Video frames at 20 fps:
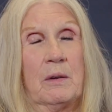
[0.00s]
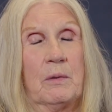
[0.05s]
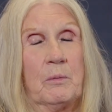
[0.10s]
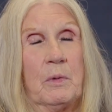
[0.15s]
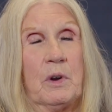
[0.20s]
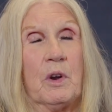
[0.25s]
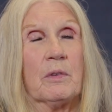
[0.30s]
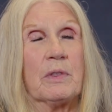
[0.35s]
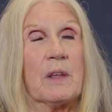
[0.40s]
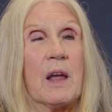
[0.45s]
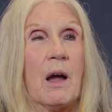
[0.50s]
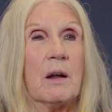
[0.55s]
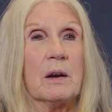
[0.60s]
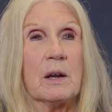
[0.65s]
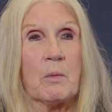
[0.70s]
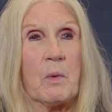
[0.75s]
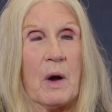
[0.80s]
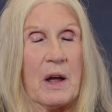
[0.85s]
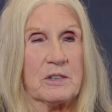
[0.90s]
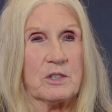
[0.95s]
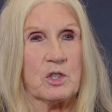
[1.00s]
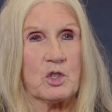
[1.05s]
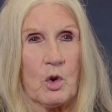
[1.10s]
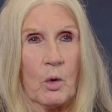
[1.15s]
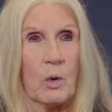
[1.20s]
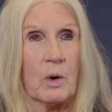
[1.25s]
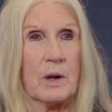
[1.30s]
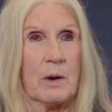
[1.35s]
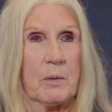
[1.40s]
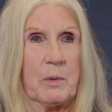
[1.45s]
we're not the only ones,
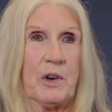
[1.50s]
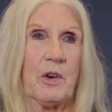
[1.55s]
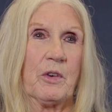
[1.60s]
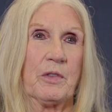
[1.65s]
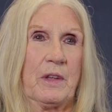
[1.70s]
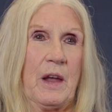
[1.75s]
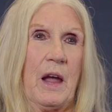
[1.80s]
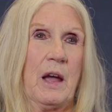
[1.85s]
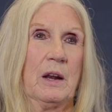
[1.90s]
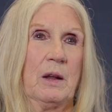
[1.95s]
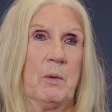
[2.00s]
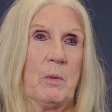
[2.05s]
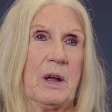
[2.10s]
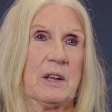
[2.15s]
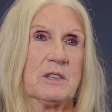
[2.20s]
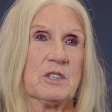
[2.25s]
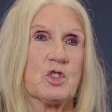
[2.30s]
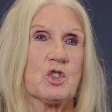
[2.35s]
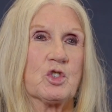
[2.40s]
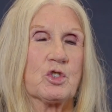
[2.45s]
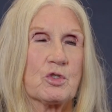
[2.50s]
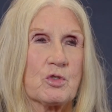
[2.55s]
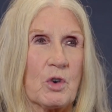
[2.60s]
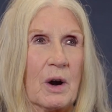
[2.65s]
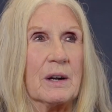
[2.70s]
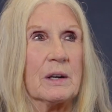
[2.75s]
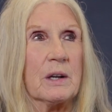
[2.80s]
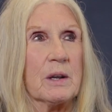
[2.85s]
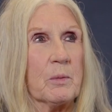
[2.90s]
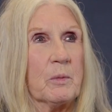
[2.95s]
surely we're not the only ones
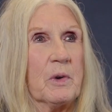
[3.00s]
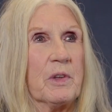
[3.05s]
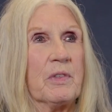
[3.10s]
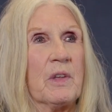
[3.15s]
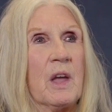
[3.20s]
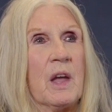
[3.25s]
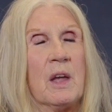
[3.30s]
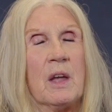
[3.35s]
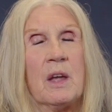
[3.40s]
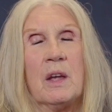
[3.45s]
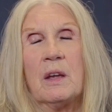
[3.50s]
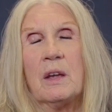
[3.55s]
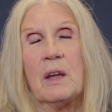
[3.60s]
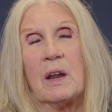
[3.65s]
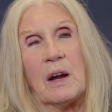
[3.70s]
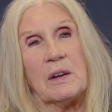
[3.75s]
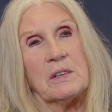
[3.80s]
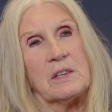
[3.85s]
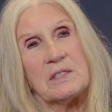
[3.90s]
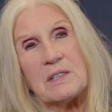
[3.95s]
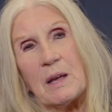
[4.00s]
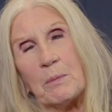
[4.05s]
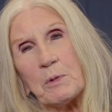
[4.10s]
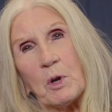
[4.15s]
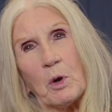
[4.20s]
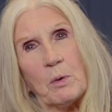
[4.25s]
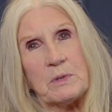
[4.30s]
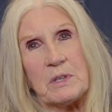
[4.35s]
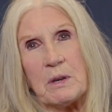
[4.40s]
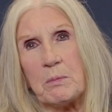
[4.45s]
struggling with, just
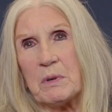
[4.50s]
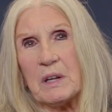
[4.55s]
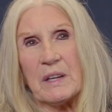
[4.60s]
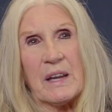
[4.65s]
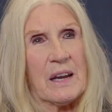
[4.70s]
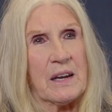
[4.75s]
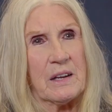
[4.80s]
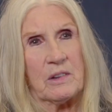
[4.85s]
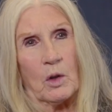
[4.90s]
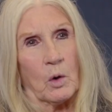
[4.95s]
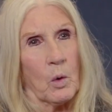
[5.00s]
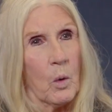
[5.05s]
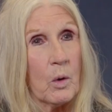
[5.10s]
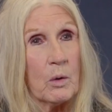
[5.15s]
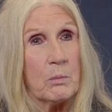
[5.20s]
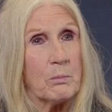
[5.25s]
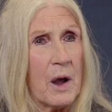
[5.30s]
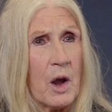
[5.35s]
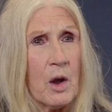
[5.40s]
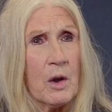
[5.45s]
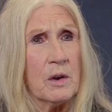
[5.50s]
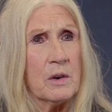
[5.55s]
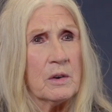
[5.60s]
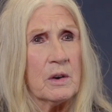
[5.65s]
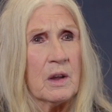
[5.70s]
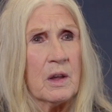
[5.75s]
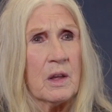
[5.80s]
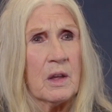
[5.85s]
sometimes simply getting the lawn mowed,